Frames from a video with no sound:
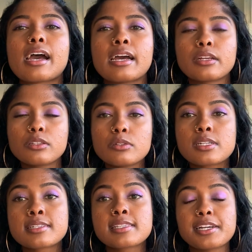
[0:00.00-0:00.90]
I
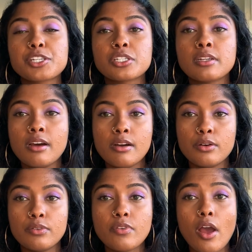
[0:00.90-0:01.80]
included a section
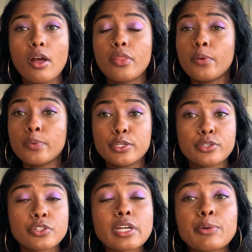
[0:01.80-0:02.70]
of the
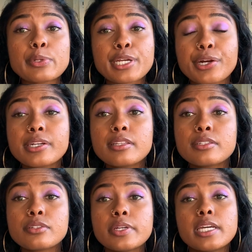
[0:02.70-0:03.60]
research I was currently
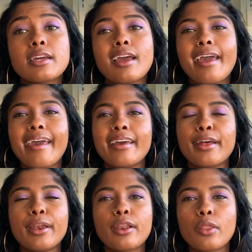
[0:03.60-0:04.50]
doing
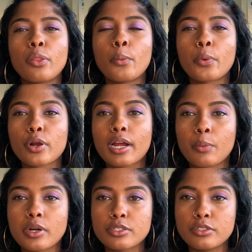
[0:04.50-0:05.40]
and the work I
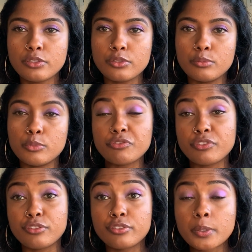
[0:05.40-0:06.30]
wanted to do
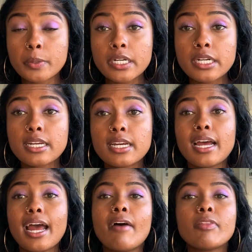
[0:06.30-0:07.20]
moving forward.
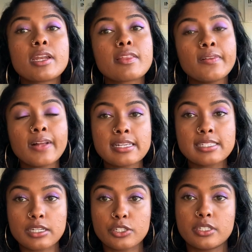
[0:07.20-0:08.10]
And then in the last
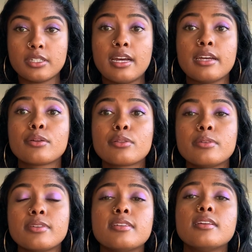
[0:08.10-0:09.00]
section, I
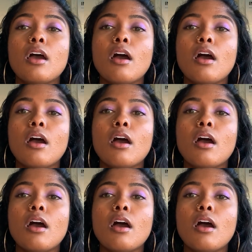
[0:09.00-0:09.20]
included